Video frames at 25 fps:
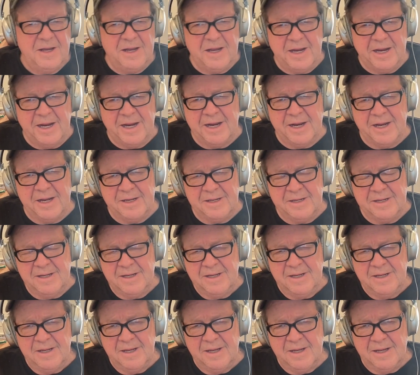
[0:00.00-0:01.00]
and
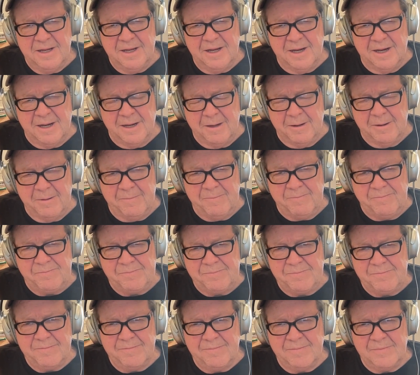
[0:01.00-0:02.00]

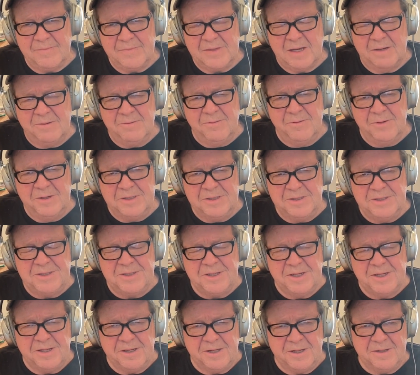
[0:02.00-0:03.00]
um,
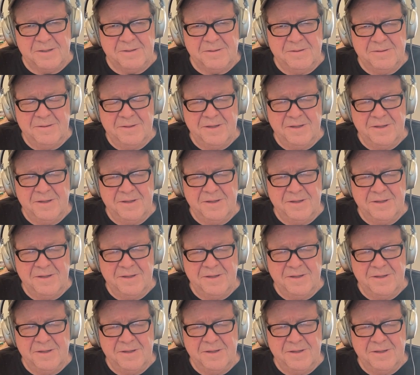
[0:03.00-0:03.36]
was, a